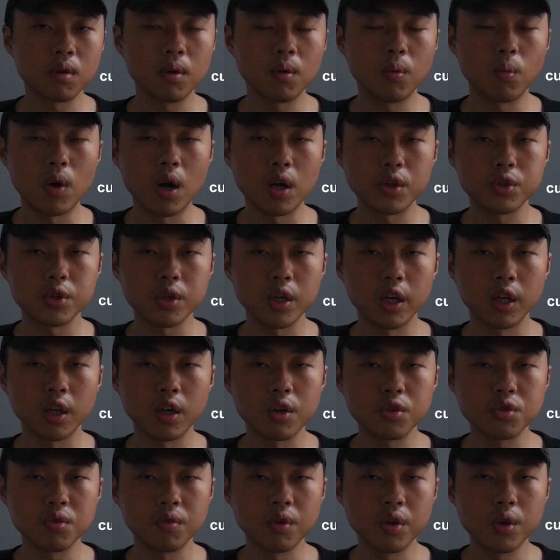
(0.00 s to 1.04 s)
watch
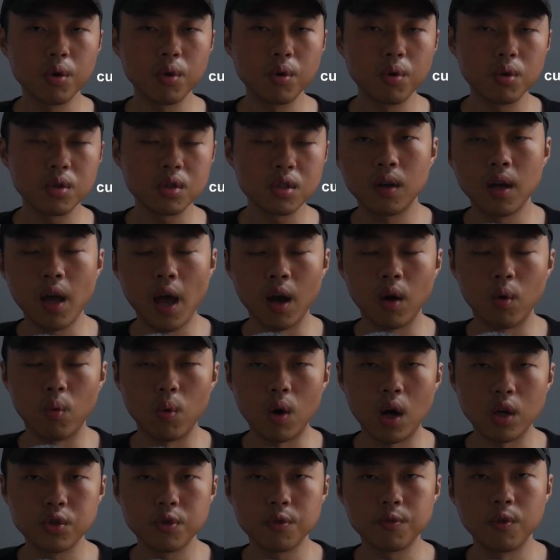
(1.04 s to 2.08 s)
English news and
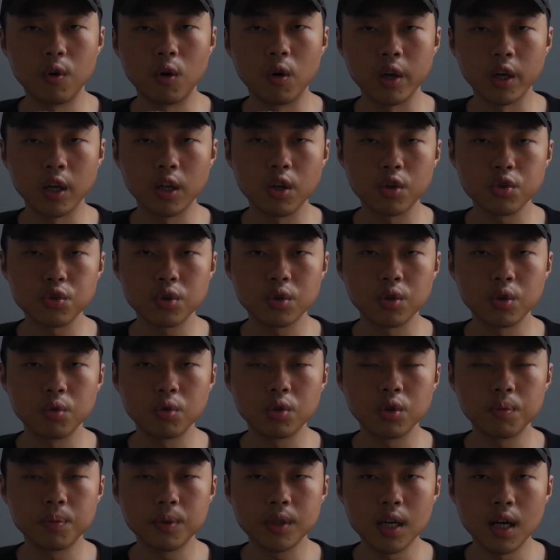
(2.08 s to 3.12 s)
watch full English
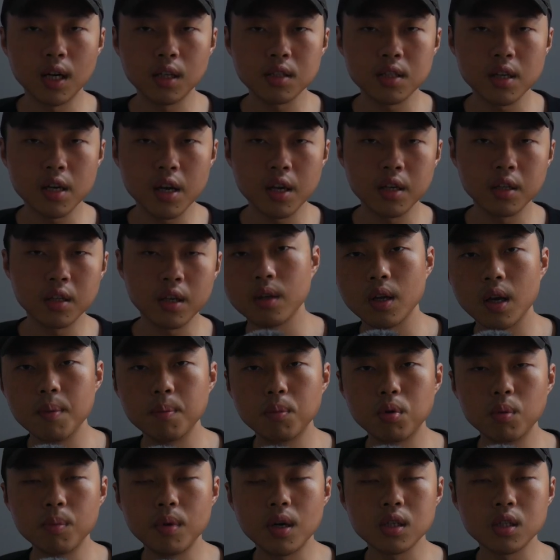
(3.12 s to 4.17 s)
YouTube content and
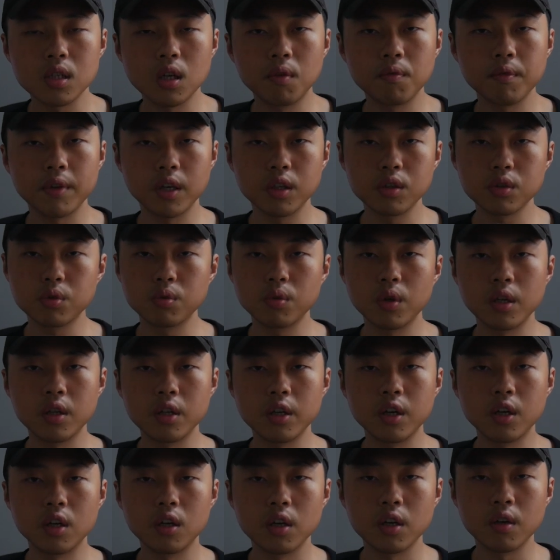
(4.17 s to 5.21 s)
put myself into a
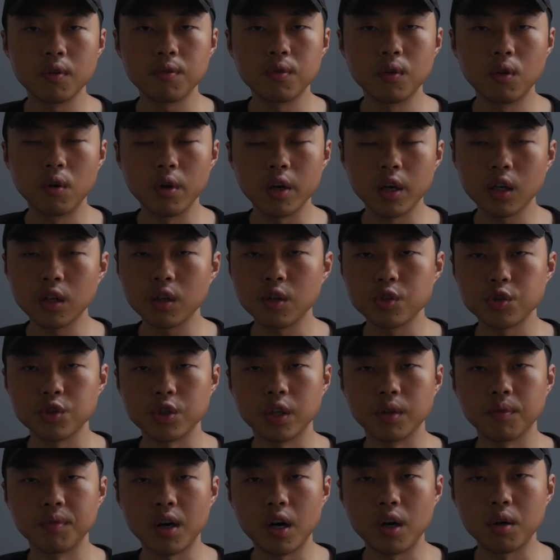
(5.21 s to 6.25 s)
nearly full English
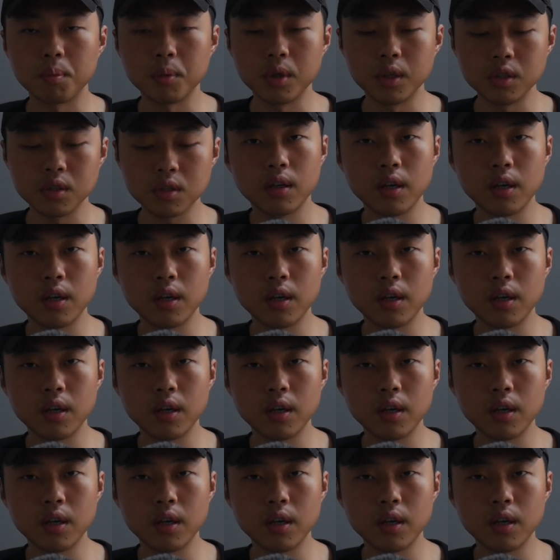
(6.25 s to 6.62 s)
environment.